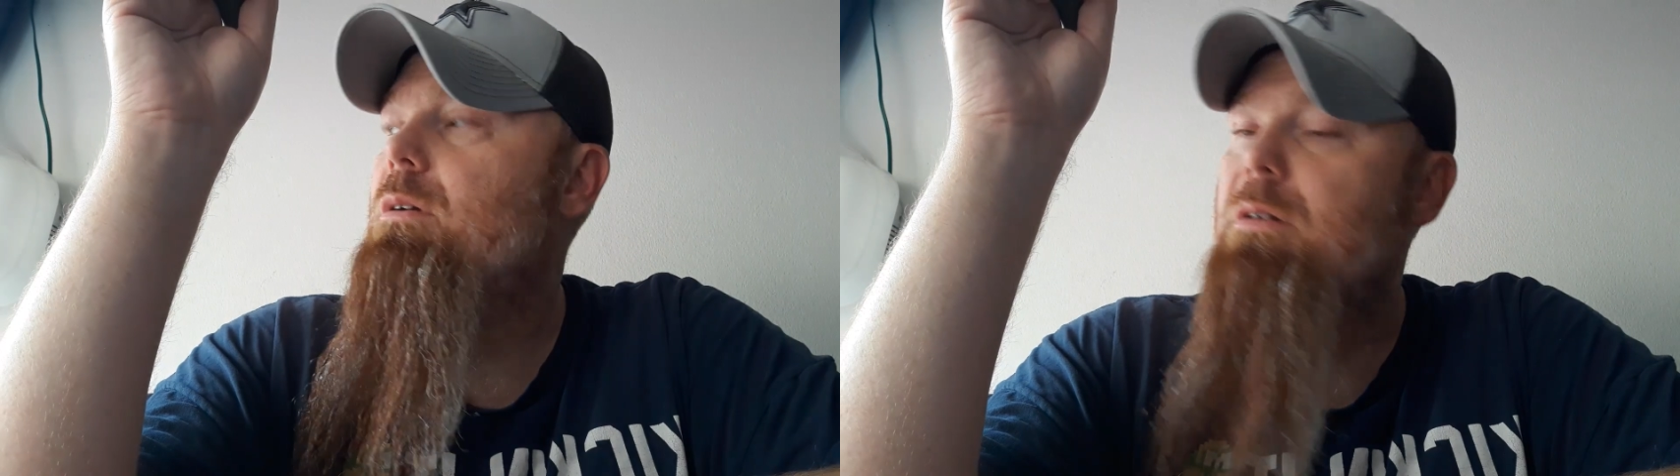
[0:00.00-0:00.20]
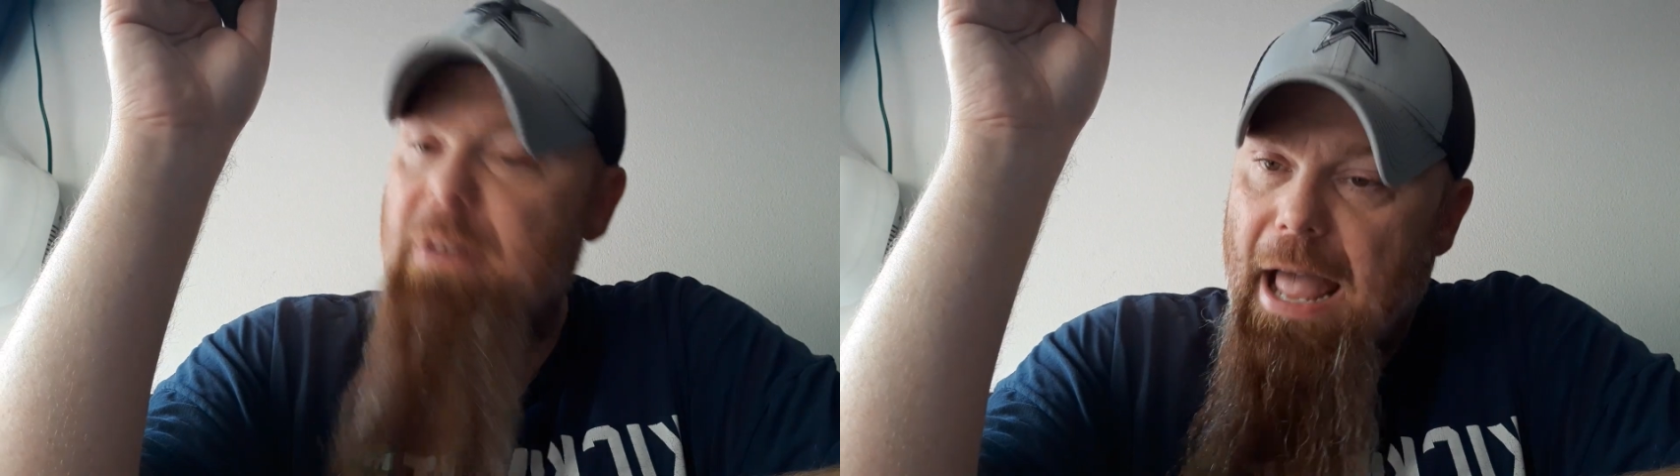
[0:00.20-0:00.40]

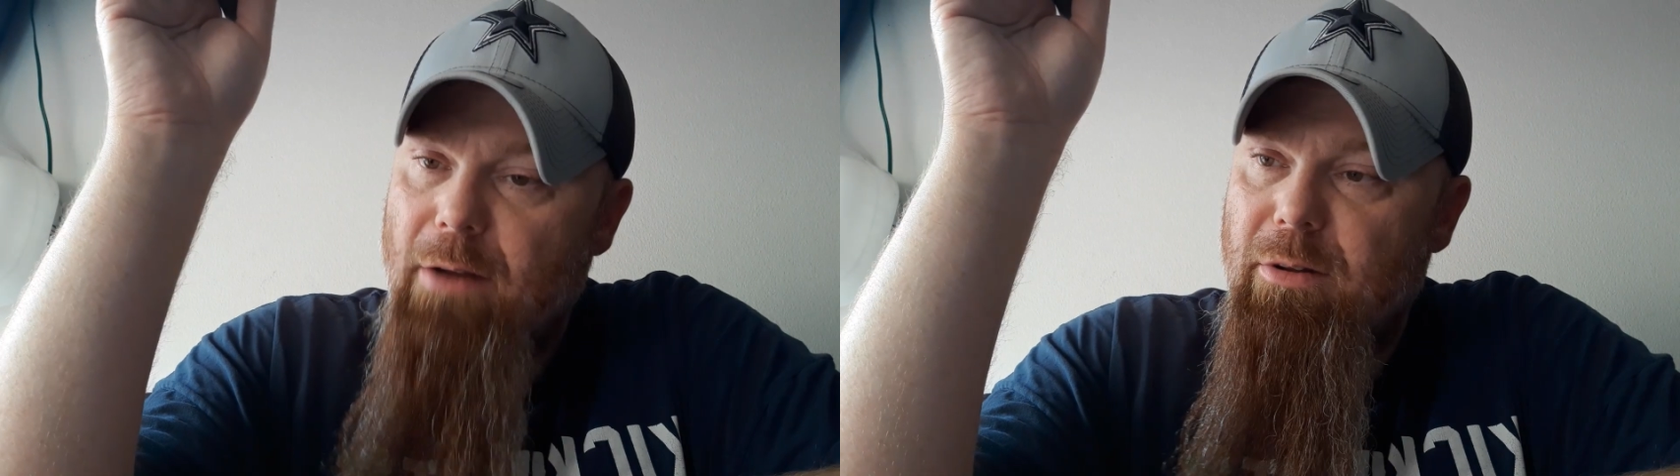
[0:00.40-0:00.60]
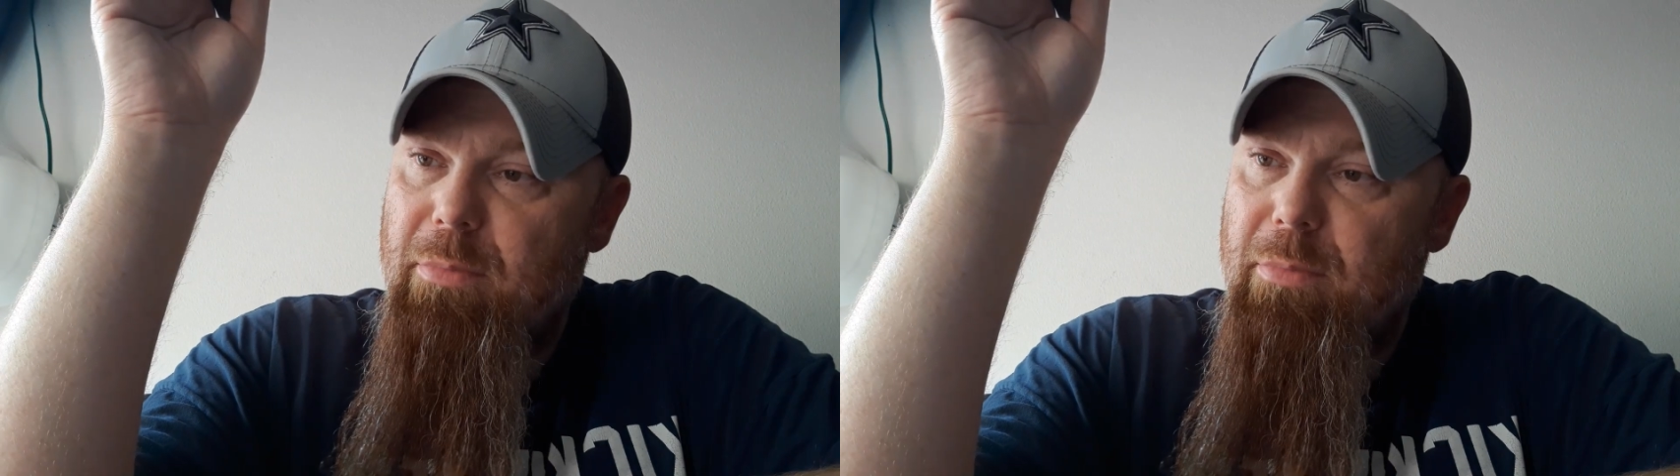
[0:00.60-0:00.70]
Down to